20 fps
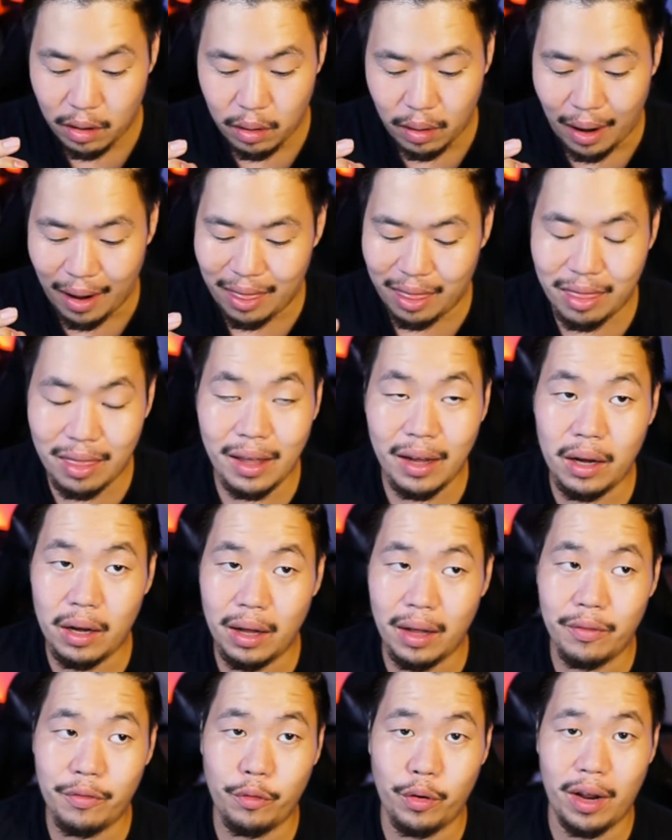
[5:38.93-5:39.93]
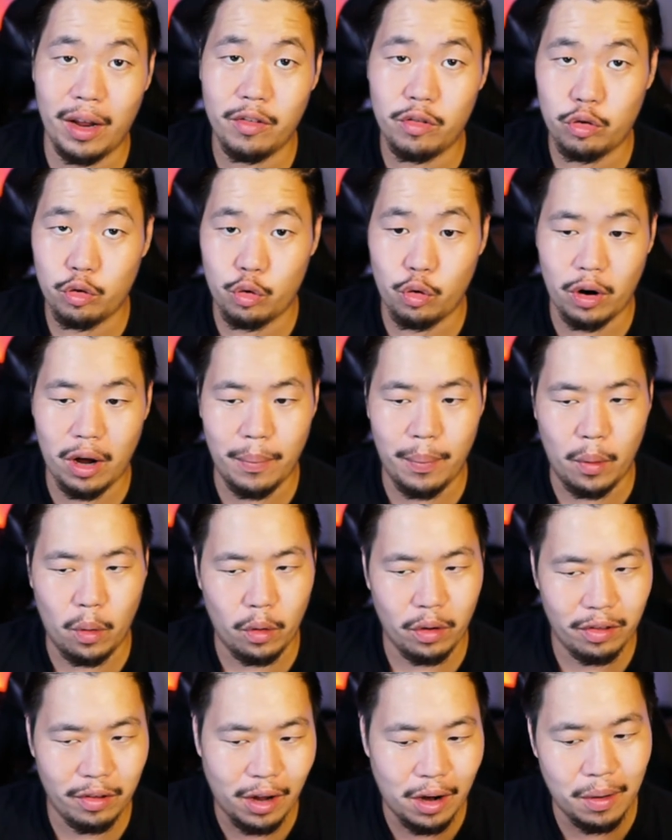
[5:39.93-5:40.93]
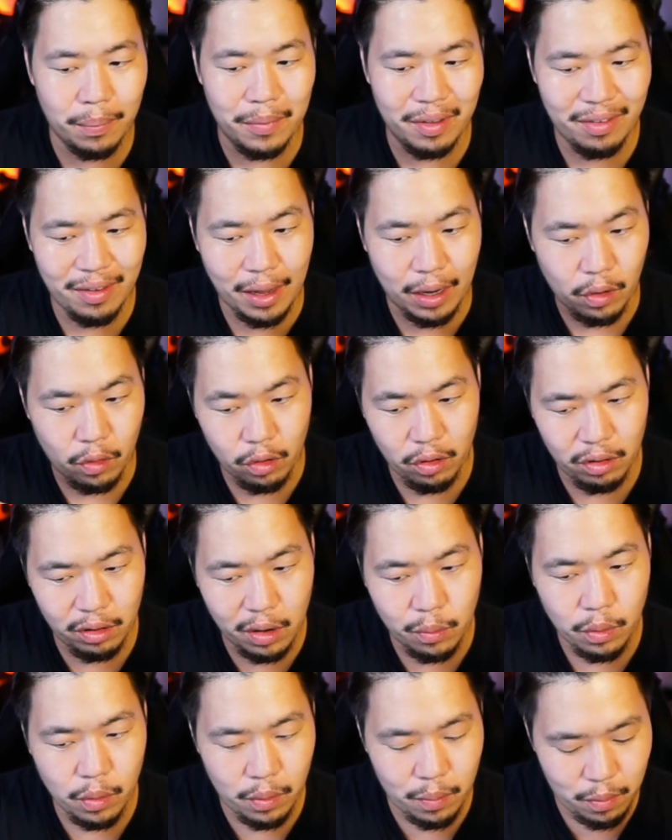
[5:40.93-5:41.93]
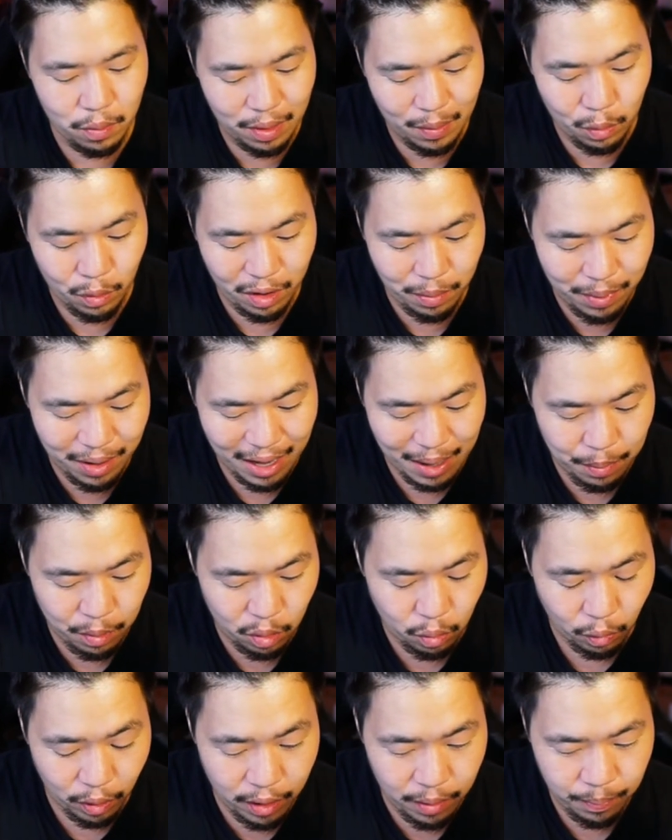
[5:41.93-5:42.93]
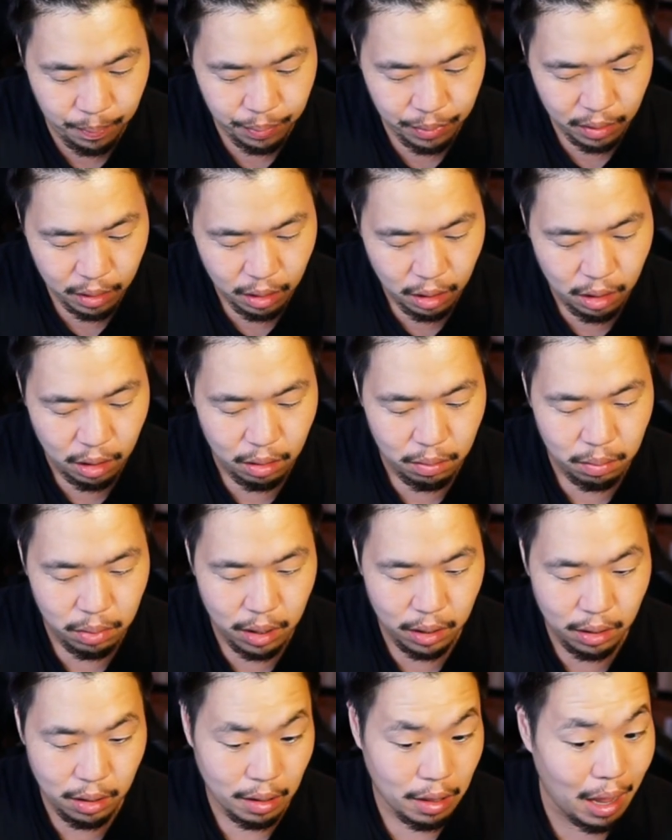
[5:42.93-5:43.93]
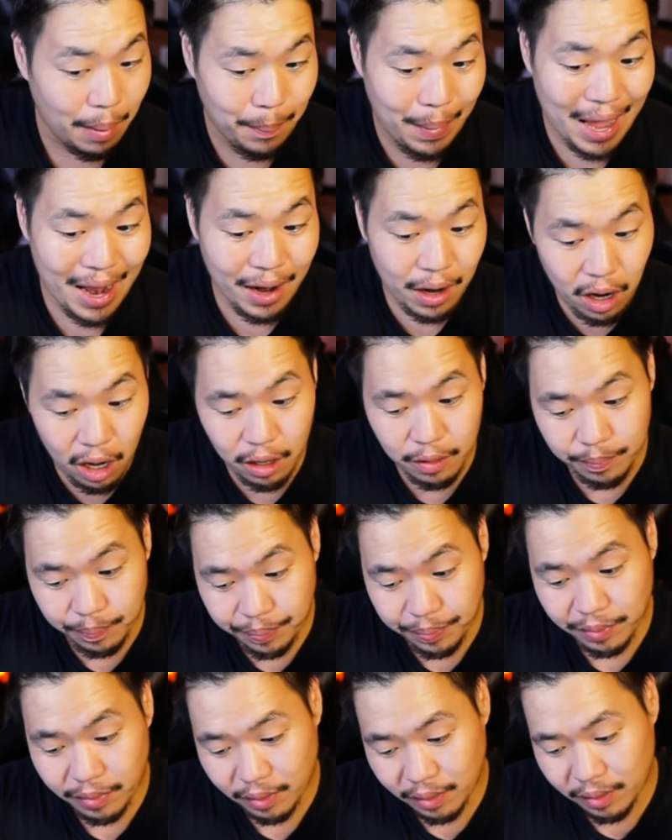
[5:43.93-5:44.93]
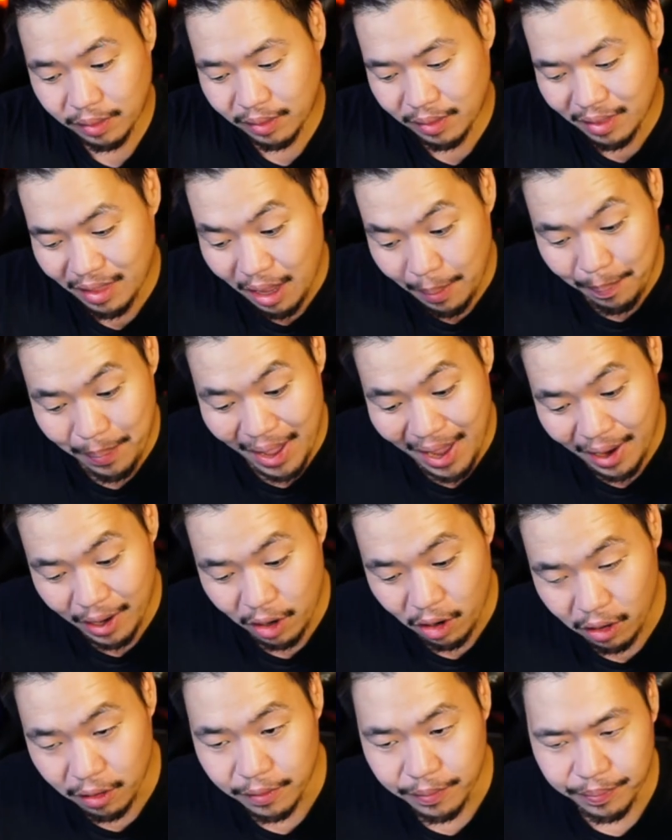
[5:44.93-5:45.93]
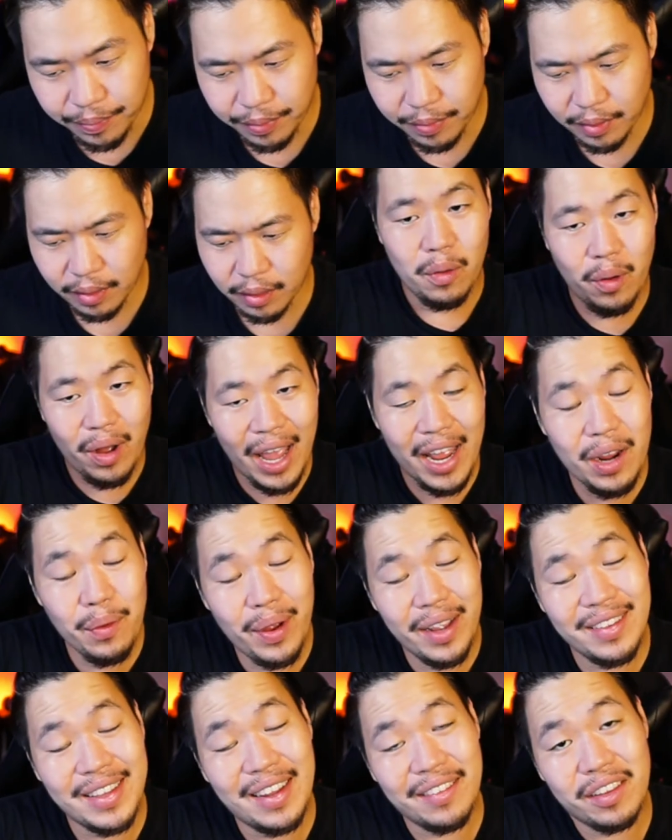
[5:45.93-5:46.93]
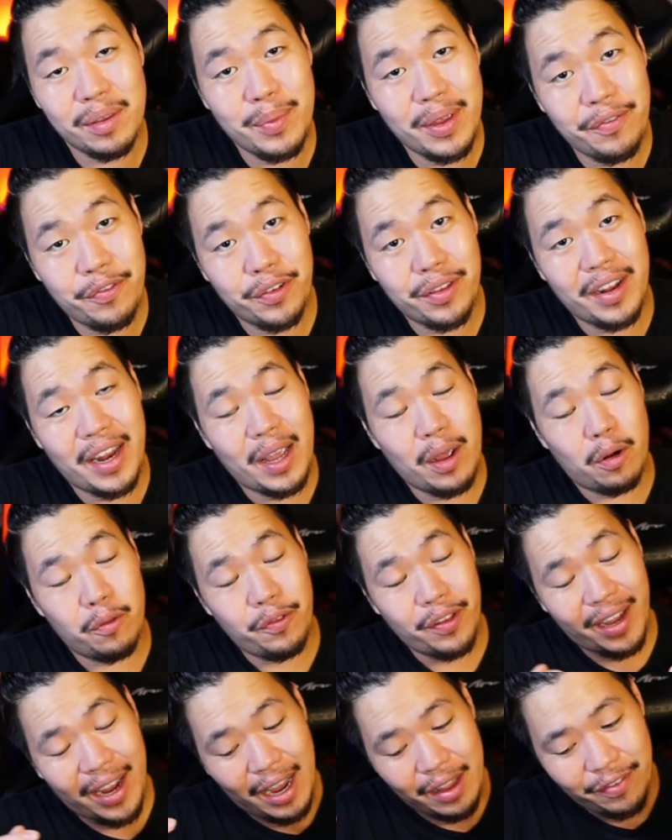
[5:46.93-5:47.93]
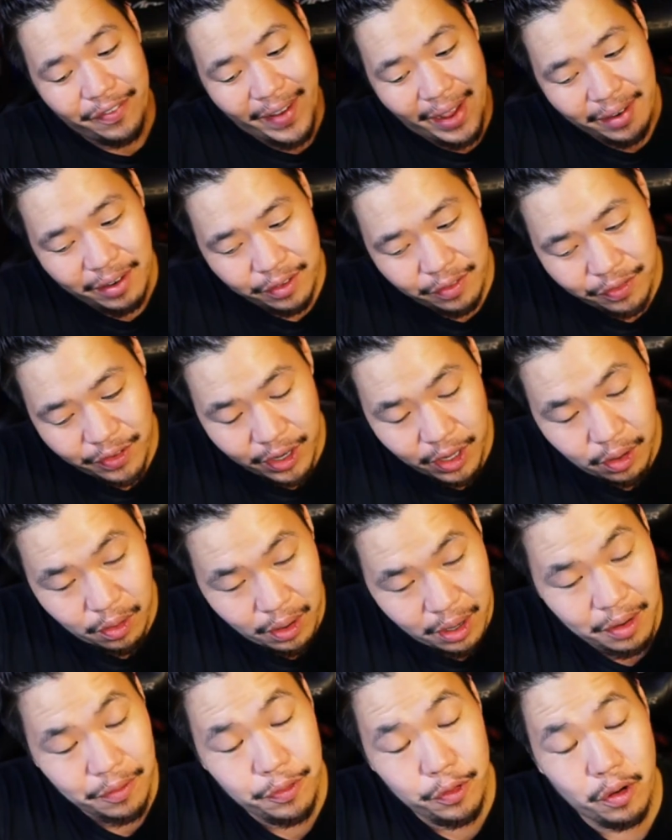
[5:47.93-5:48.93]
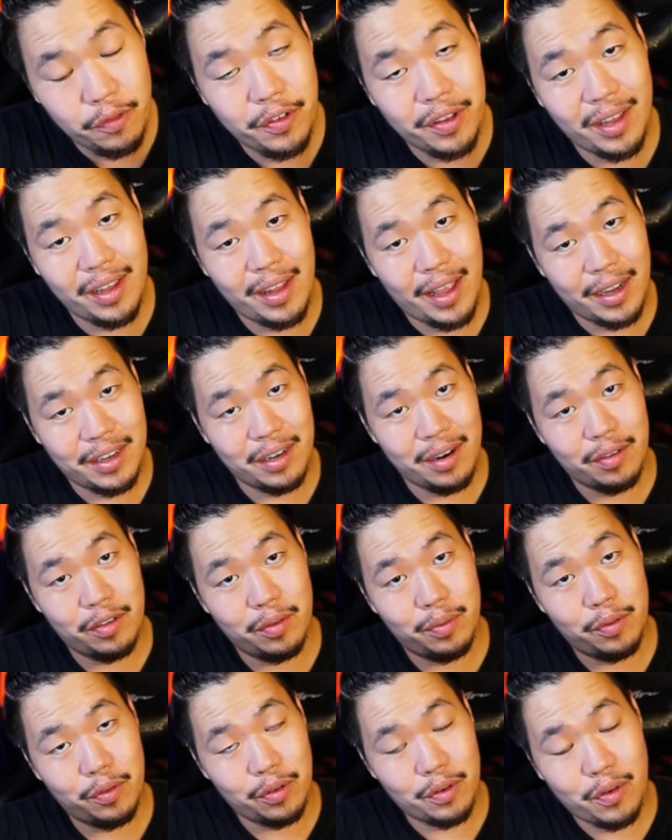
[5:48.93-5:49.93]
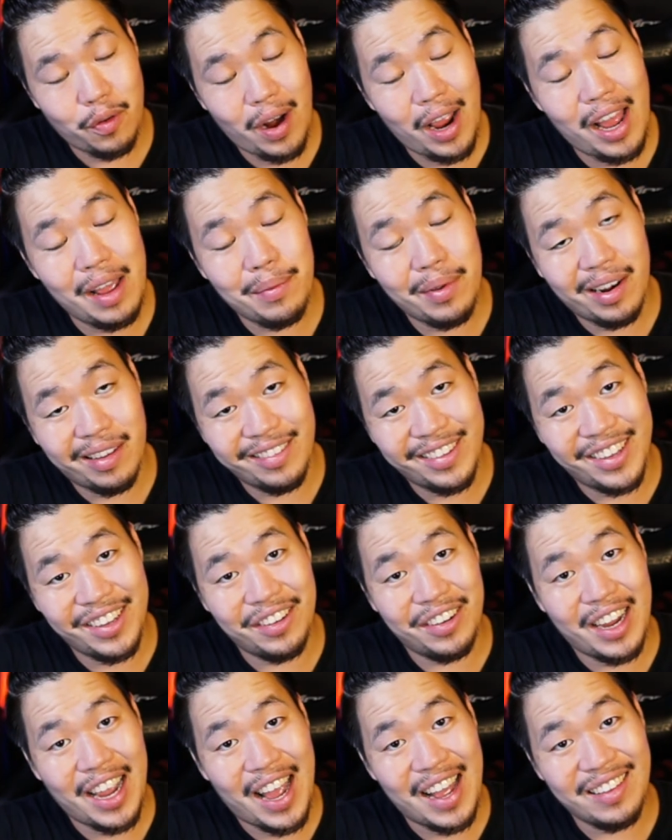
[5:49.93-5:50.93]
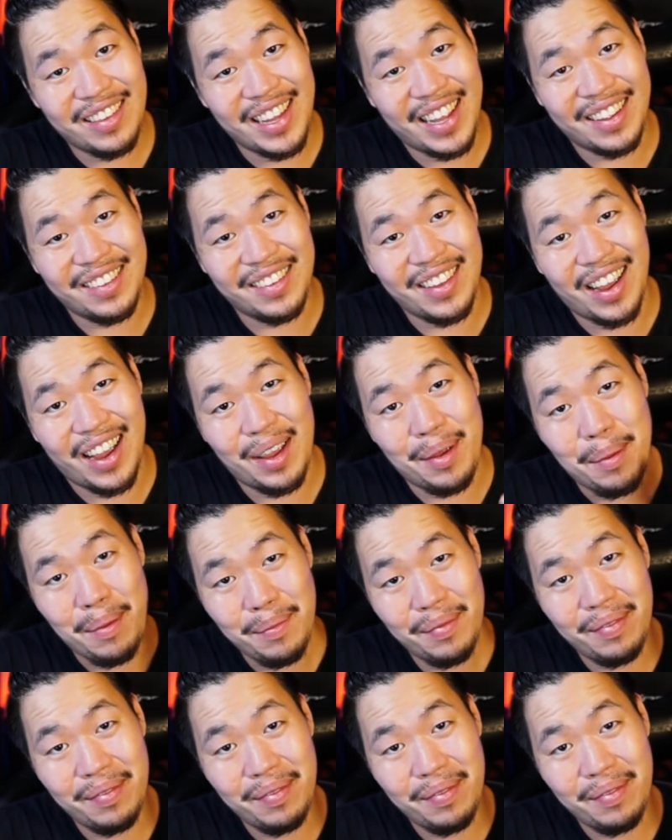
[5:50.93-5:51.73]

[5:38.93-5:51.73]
I think if we didn't screw up or we saw our mistake earlier, we would have been able to win. But uh, not bad at all. Not bad at all. Well, anyways, that's going to be it for today. Hopefully you guys found this video helpful. If you did, like, share, subscribe, and I'll see you guys next time.